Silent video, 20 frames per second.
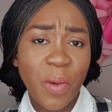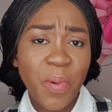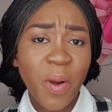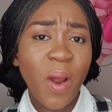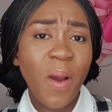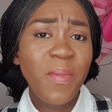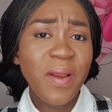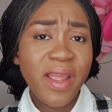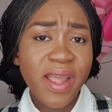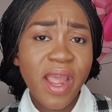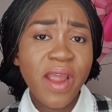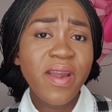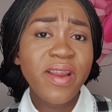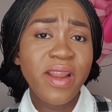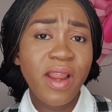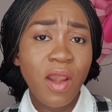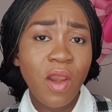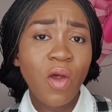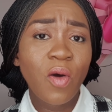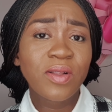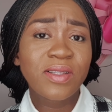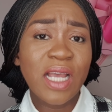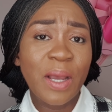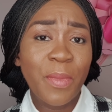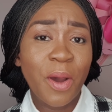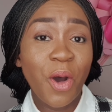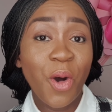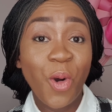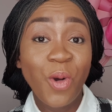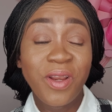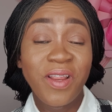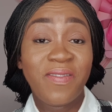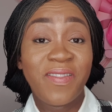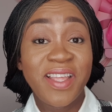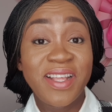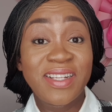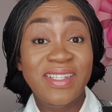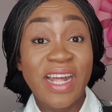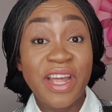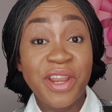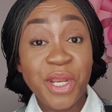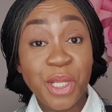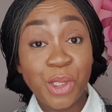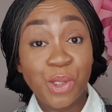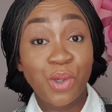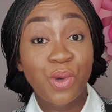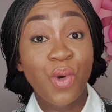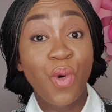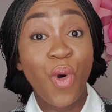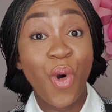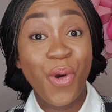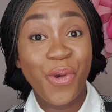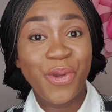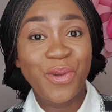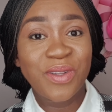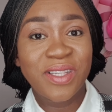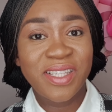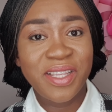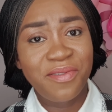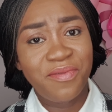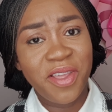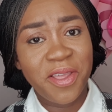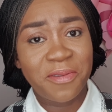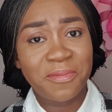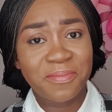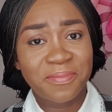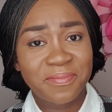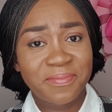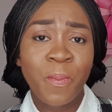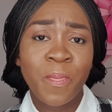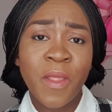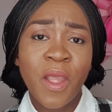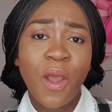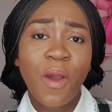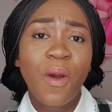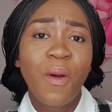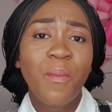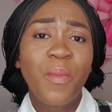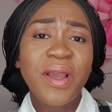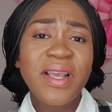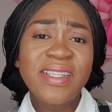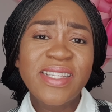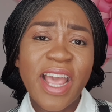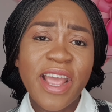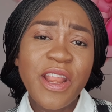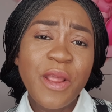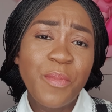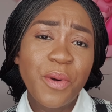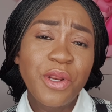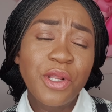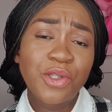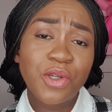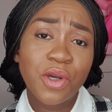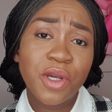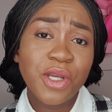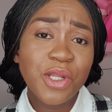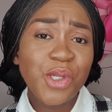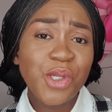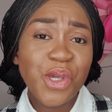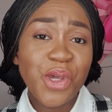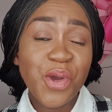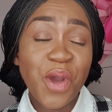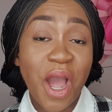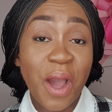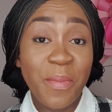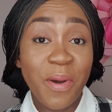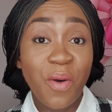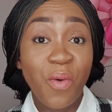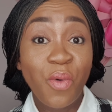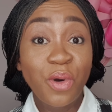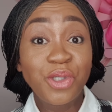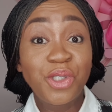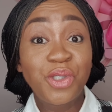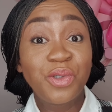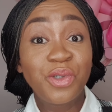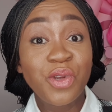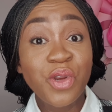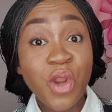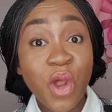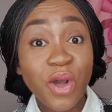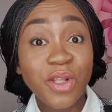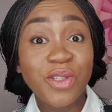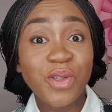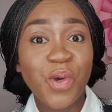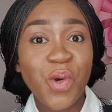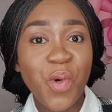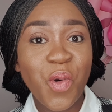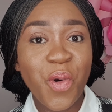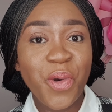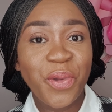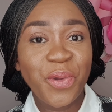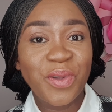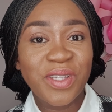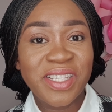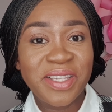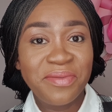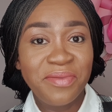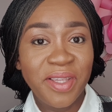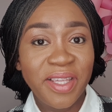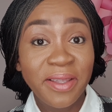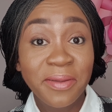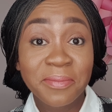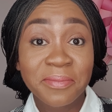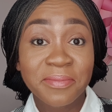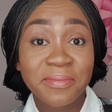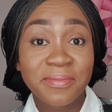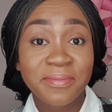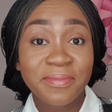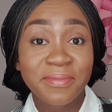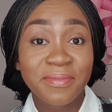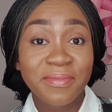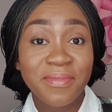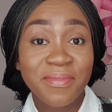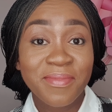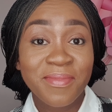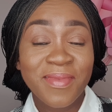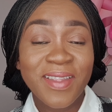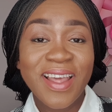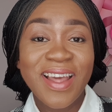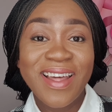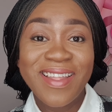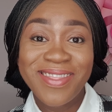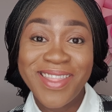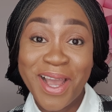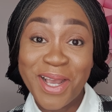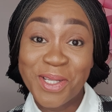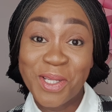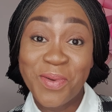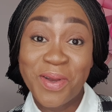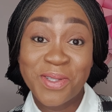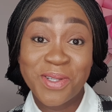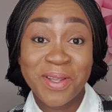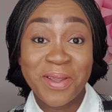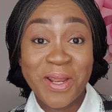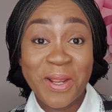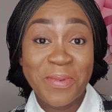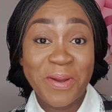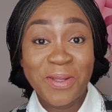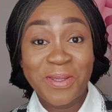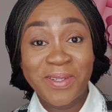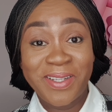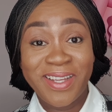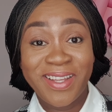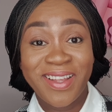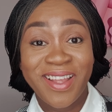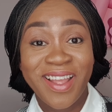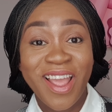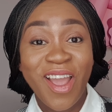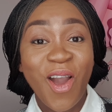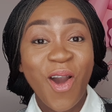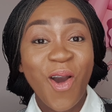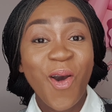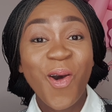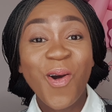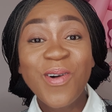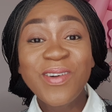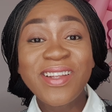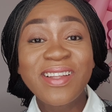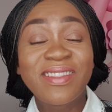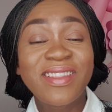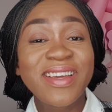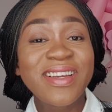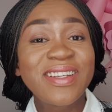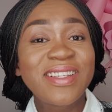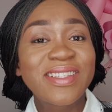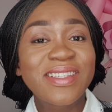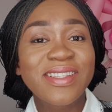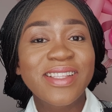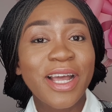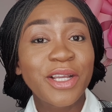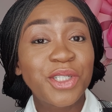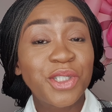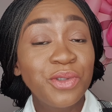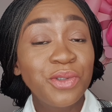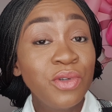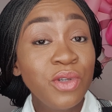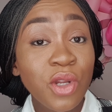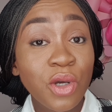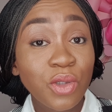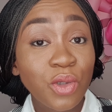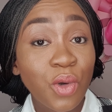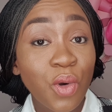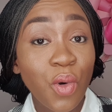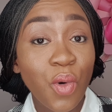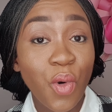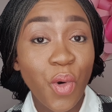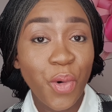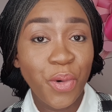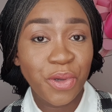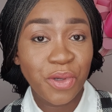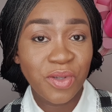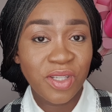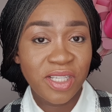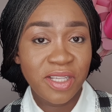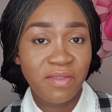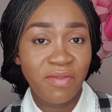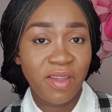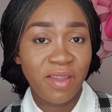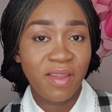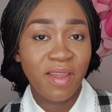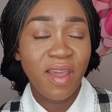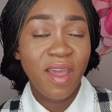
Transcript: You're probably hearing a lot about all the things that need to go on your CV. But is anybody talking to you about what should not go on your CV? That's what we're talking about today. All the things that should not go on your CV.